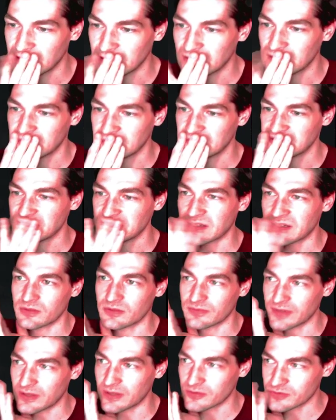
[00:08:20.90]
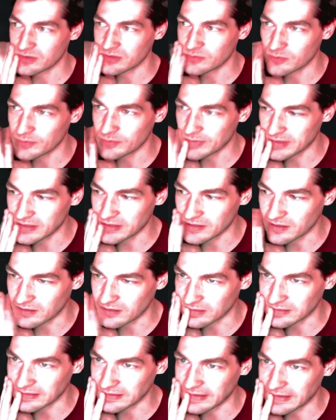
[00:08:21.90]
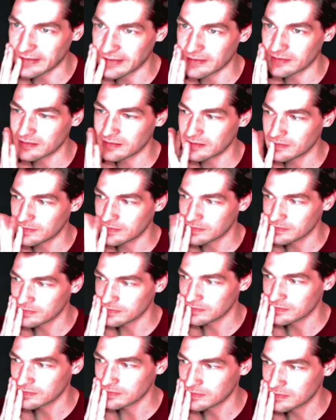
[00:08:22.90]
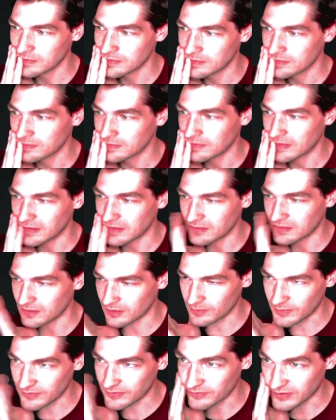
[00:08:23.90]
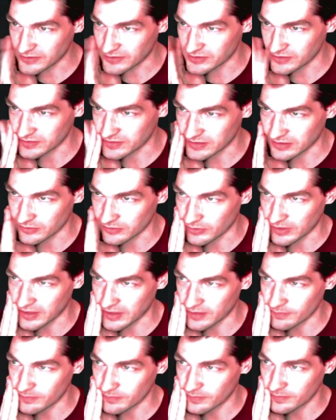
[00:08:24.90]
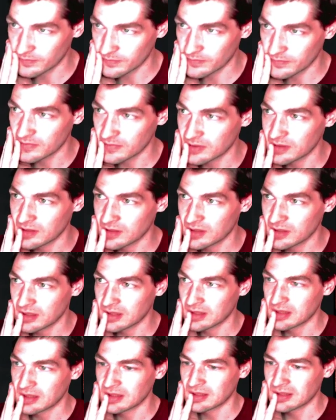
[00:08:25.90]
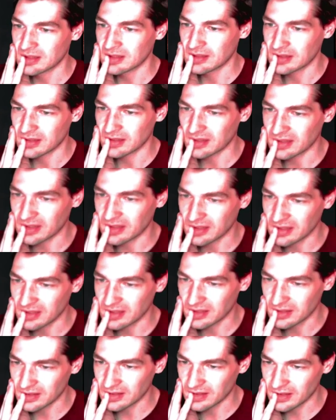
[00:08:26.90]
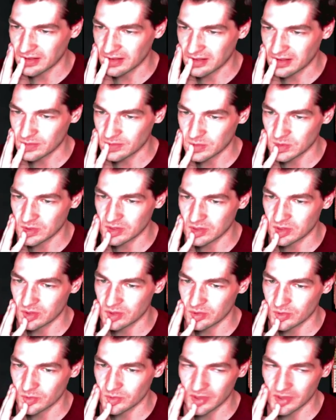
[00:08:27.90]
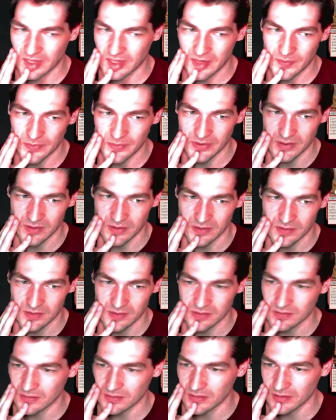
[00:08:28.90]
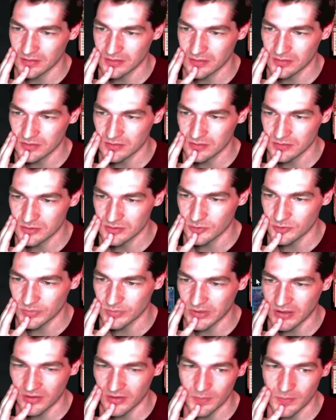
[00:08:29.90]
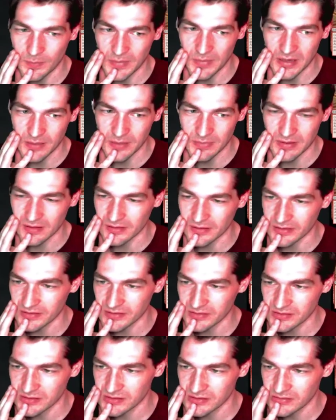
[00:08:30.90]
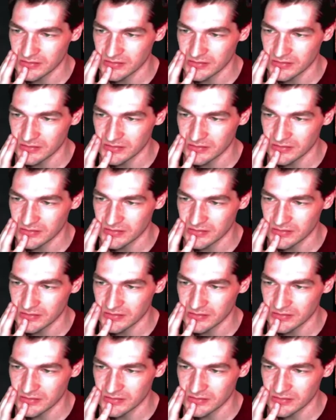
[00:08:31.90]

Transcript: Sacred Foundry would be a land that none of my fetches can grab. I think I'm going to grab it. She'll be on the maybe list